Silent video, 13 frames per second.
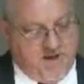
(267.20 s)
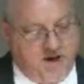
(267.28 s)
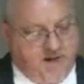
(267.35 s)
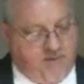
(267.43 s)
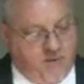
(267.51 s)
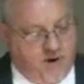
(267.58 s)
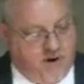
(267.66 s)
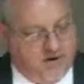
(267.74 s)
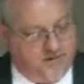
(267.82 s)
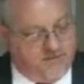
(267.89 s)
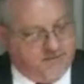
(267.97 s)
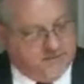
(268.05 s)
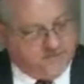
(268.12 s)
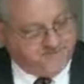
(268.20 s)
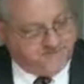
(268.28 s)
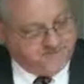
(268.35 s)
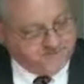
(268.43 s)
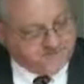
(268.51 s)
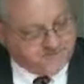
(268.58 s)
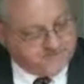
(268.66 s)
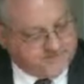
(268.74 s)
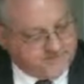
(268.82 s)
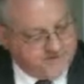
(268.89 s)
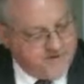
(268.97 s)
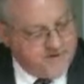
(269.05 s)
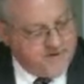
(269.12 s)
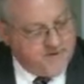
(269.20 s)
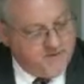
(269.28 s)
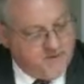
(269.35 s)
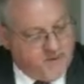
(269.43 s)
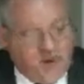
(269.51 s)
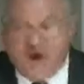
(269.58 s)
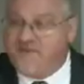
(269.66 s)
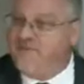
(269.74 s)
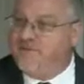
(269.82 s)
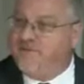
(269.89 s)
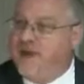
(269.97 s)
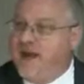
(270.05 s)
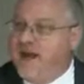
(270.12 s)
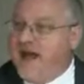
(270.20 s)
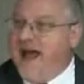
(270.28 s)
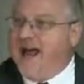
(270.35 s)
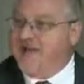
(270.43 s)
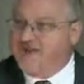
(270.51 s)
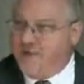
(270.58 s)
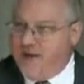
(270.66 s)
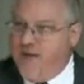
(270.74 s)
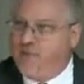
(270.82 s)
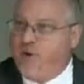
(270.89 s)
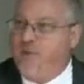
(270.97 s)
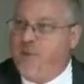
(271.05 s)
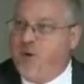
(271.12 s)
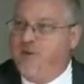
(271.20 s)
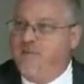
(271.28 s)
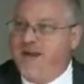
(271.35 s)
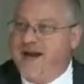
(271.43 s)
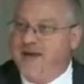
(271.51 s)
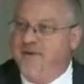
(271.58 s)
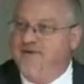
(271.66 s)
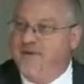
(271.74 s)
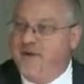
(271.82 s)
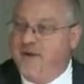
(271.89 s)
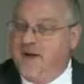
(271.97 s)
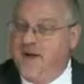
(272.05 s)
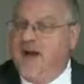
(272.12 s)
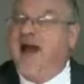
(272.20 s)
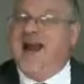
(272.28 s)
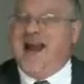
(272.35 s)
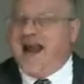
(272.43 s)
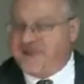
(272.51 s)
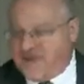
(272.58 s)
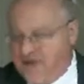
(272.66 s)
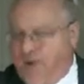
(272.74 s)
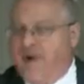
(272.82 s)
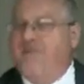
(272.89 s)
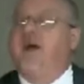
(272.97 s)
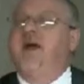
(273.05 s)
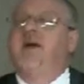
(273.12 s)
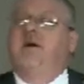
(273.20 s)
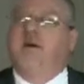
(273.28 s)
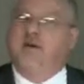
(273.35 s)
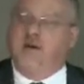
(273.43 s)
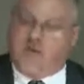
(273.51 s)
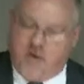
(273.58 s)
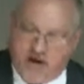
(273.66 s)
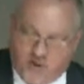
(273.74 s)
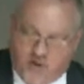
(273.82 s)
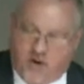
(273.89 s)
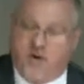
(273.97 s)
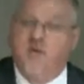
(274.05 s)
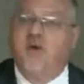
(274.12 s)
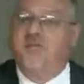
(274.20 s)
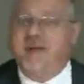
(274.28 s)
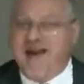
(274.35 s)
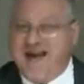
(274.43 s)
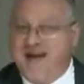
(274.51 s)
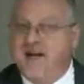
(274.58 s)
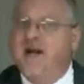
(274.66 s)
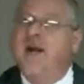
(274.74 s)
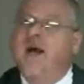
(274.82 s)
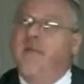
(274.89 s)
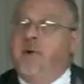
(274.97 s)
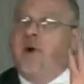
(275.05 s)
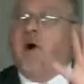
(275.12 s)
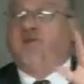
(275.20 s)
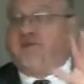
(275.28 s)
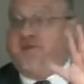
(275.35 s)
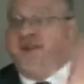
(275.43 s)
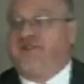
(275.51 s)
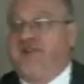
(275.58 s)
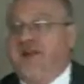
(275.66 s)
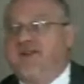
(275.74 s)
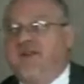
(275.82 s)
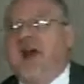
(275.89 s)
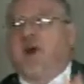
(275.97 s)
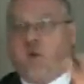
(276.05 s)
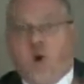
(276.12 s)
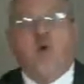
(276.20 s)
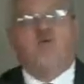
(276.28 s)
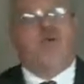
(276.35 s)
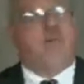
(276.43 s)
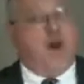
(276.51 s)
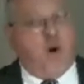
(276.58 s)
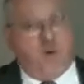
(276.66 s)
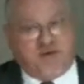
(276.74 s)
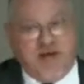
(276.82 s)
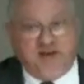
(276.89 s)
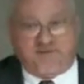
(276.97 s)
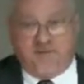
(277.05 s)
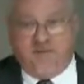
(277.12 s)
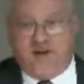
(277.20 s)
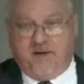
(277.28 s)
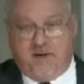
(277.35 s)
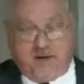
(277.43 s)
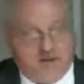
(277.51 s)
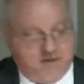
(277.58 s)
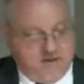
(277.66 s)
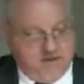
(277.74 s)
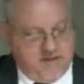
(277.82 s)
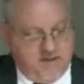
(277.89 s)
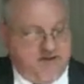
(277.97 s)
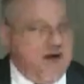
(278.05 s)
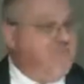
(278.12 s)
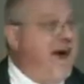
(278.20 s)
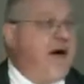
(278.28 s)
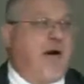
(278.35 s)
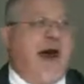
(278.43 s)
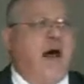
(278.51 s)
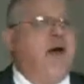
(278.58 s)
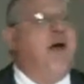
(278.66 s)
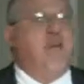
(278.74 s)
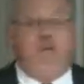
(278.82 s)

In other words, what the actual Hebrew word means, and actually what the Greek word would mean, because this is a quote from the Old Testament. Doesn't matter how